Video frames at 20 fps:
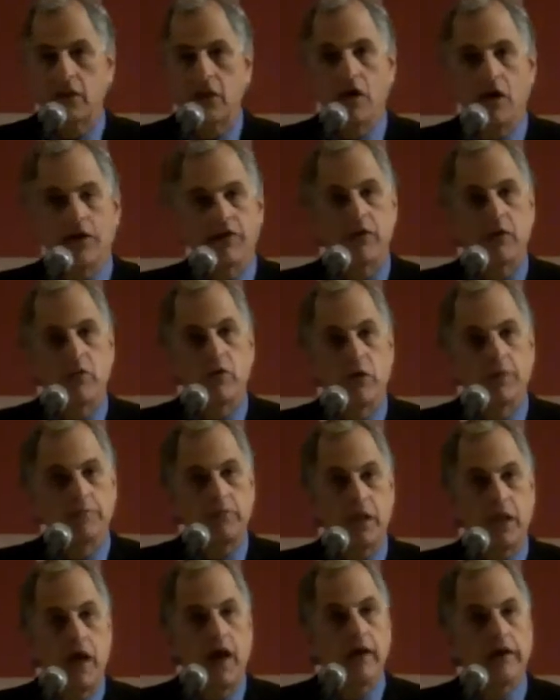law that would
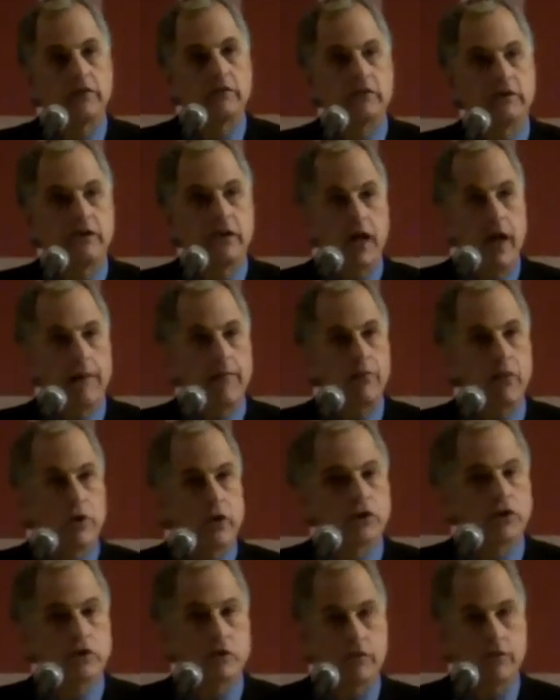apply to the
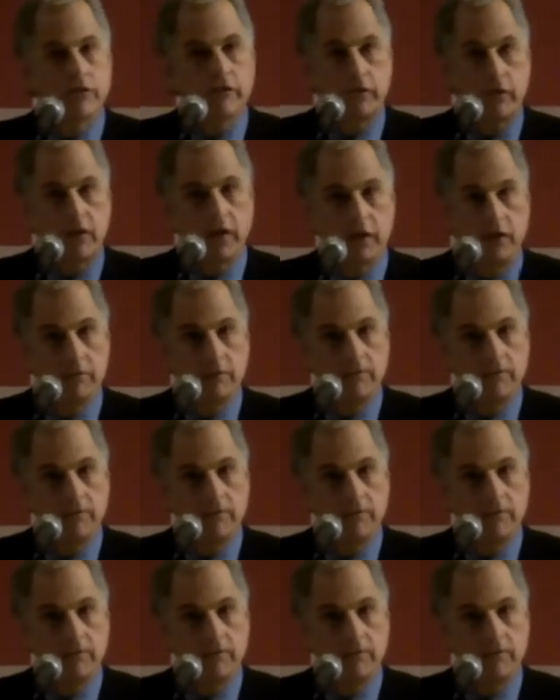operation of the city.